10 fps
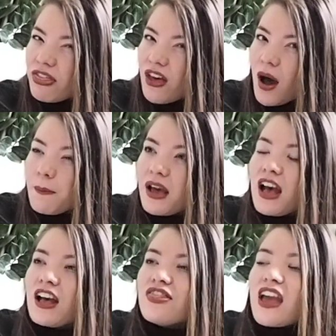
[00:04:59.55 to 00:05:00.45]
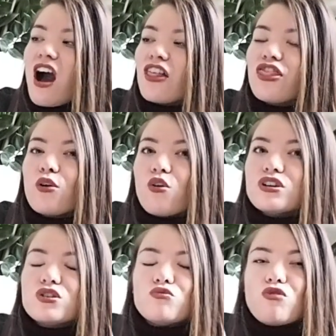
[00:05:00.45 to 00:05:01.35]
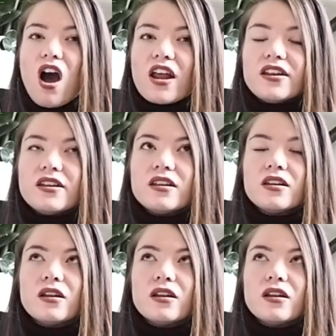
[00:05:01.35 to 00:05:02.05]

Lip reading: thumb, they are thought to run